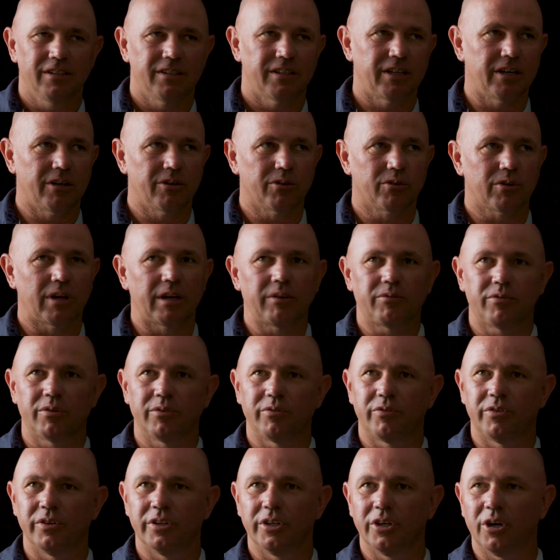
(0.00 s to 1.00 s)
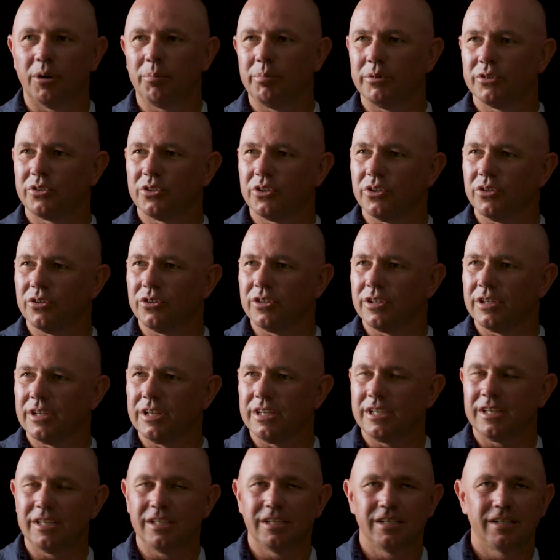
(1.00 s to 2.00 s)
They were grateful for the
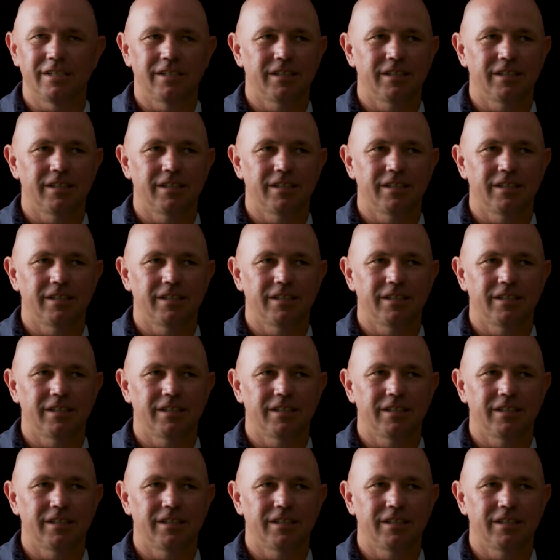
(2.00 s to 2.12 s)
opportunity.